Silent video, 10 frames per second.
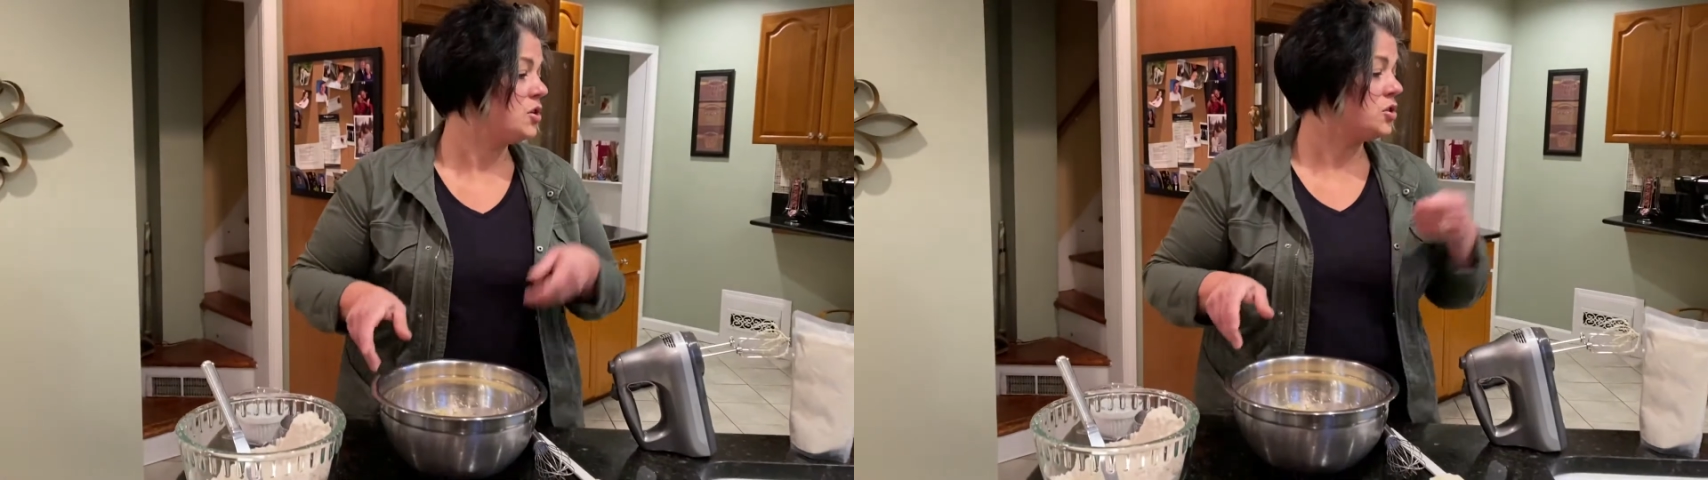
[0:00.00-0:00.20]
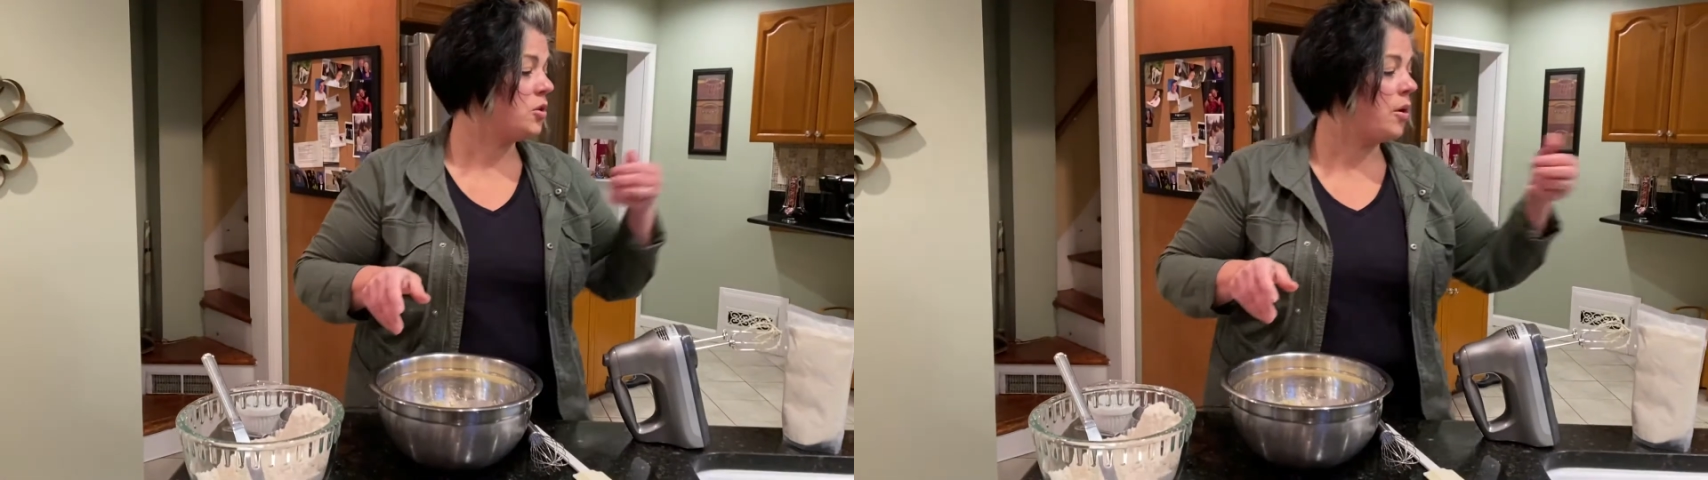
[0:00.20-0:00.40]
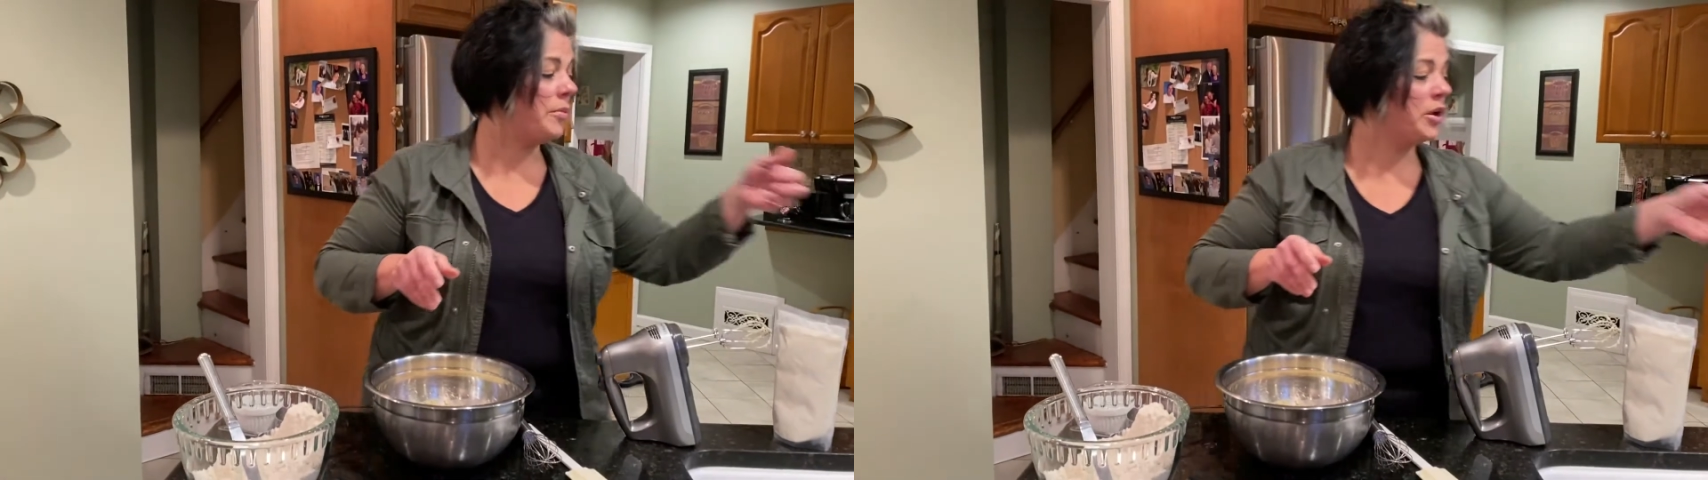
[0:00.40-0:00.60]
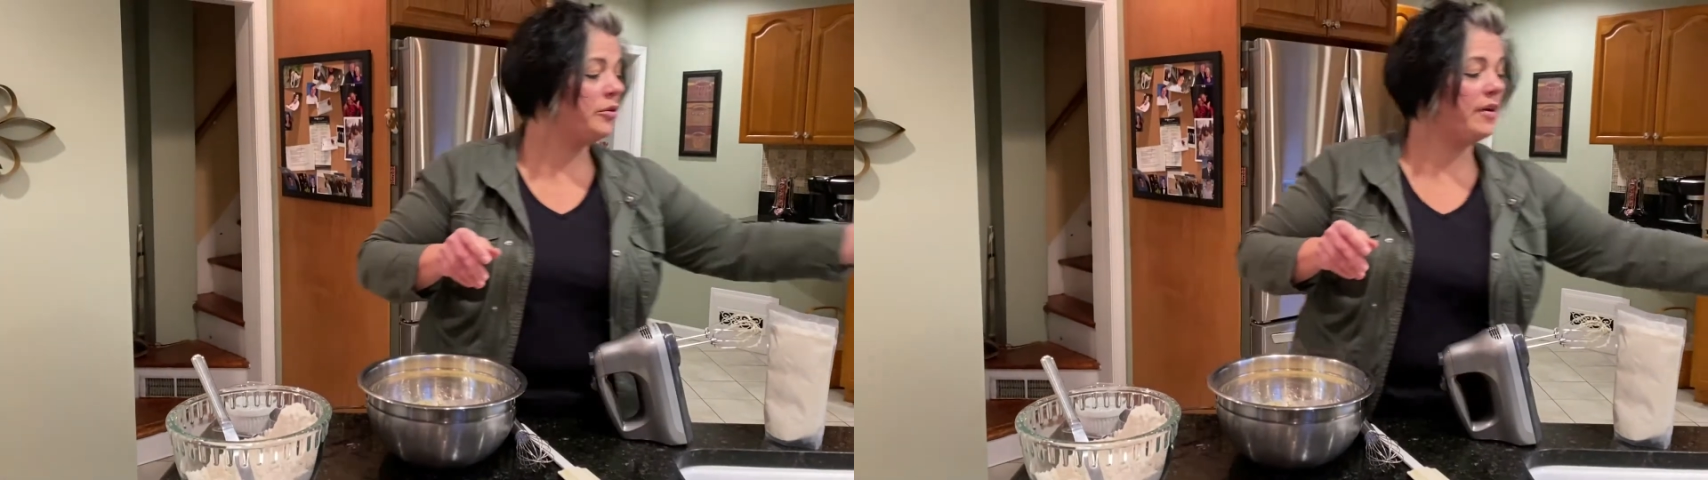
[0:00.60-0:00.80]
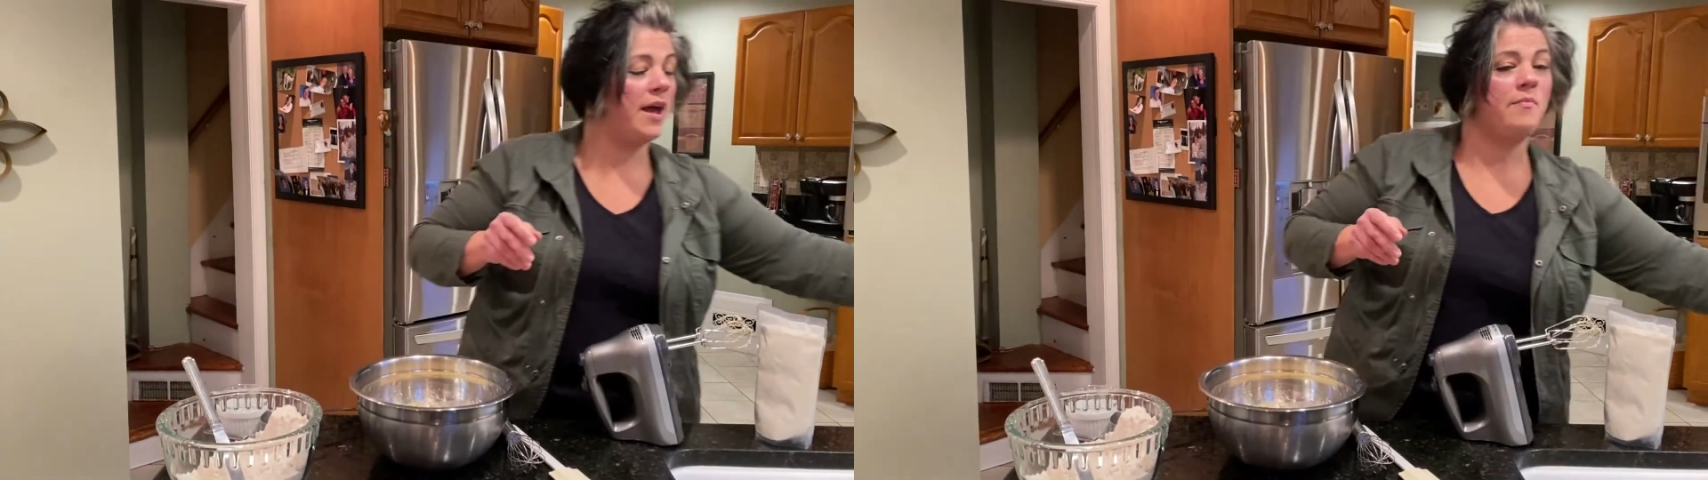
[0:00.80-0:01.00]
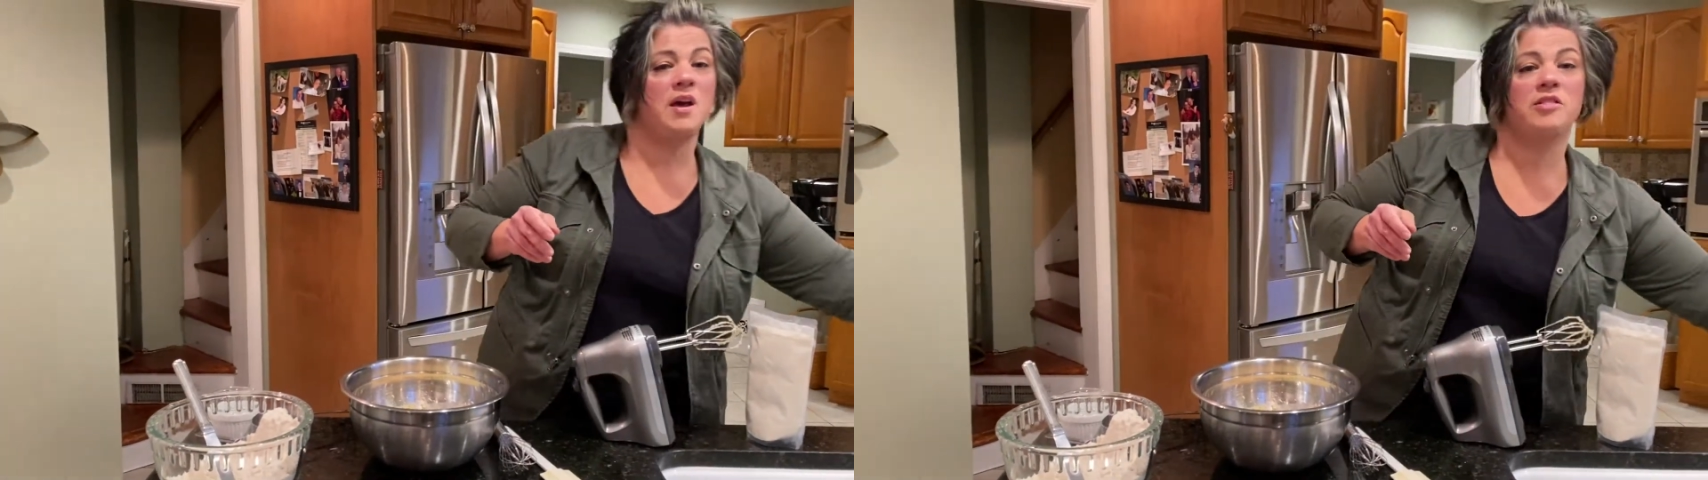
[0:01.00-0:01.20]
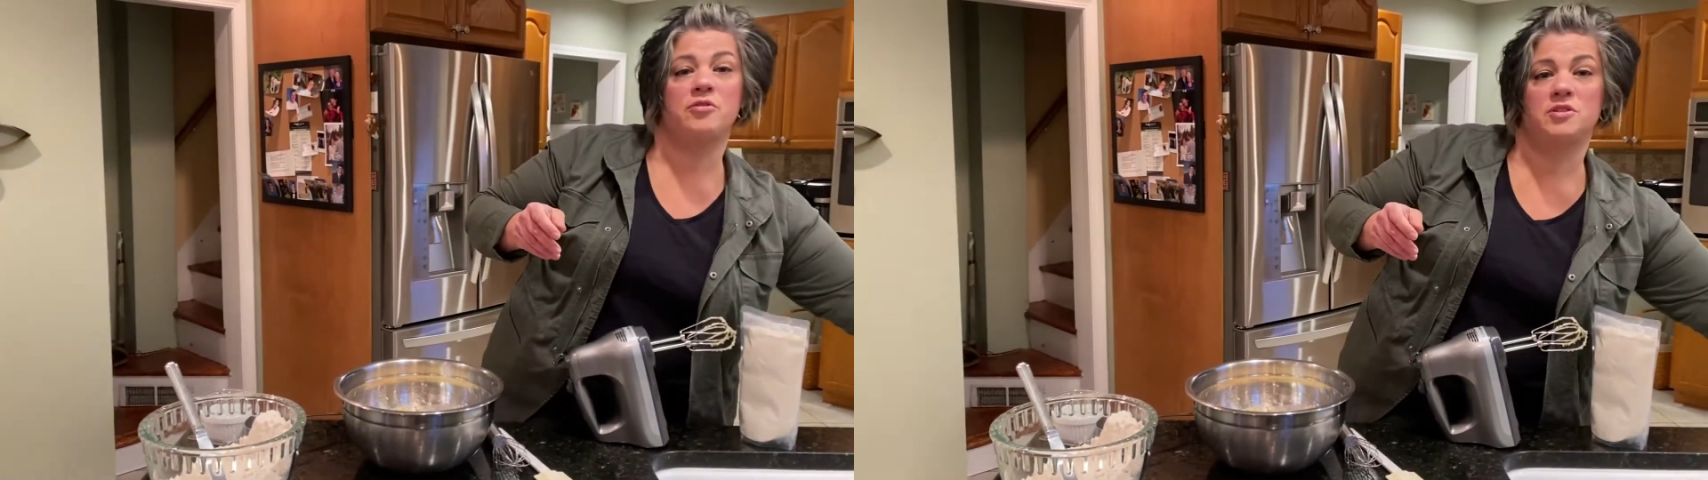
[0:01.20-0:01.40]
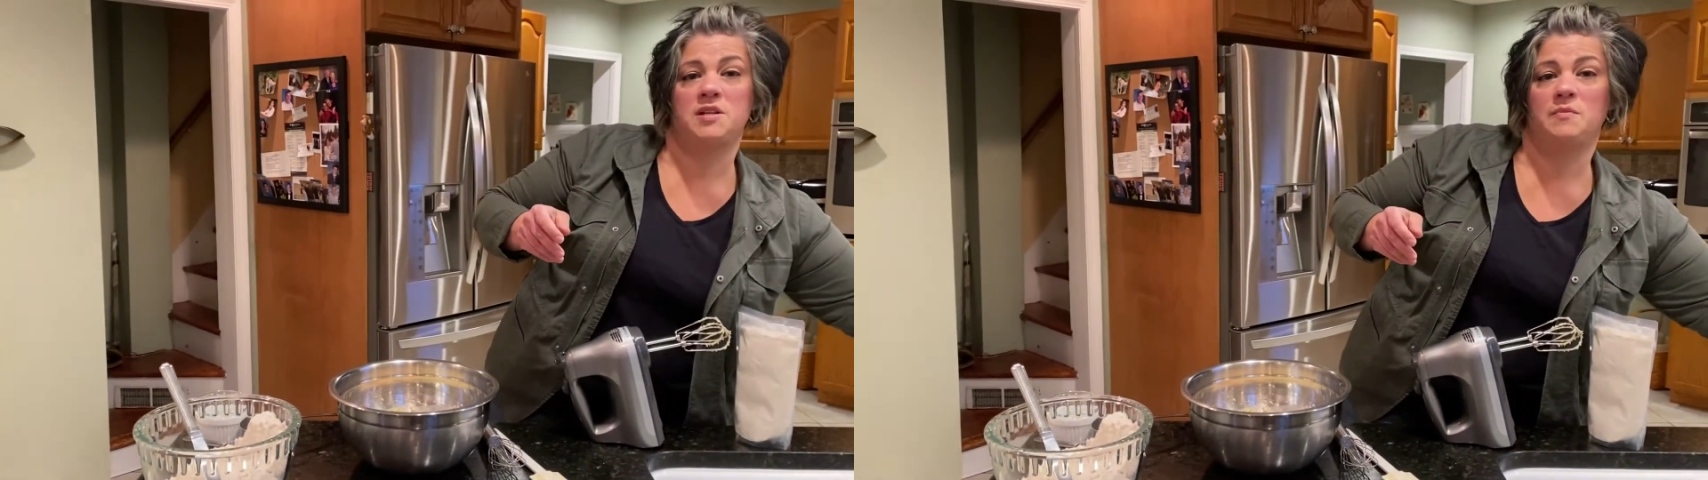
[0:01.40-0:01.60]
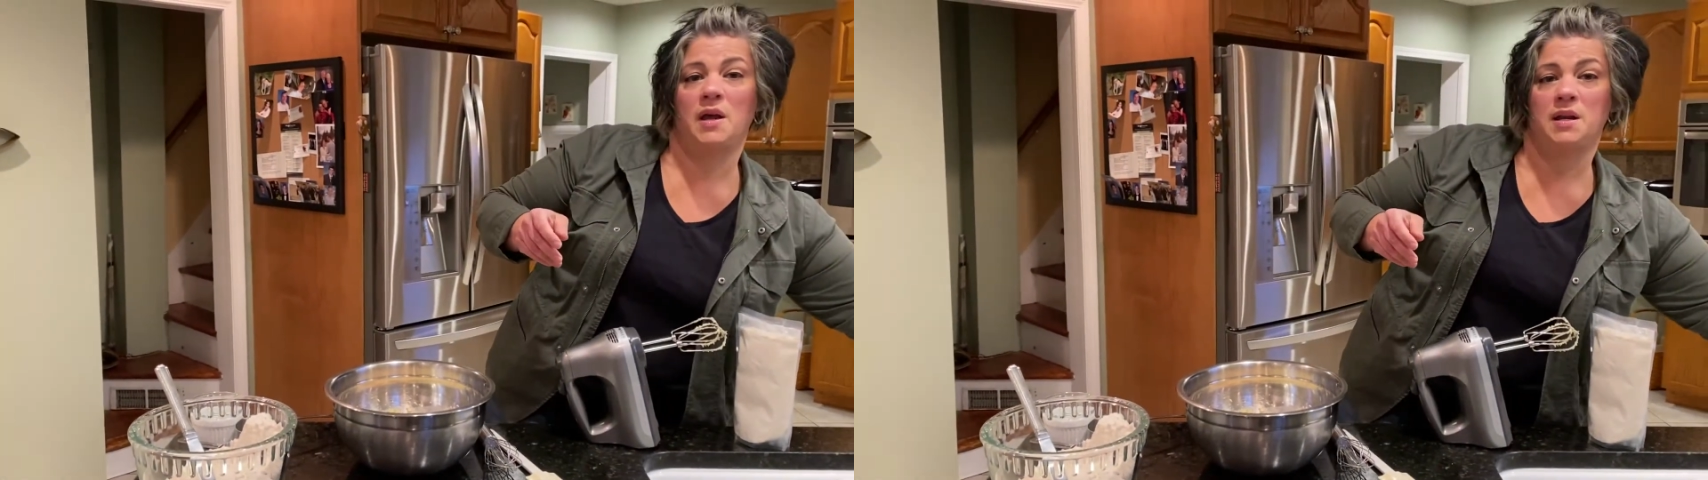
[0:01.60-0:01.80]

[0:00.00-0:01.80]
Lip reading: So I'm going to grab my 13 by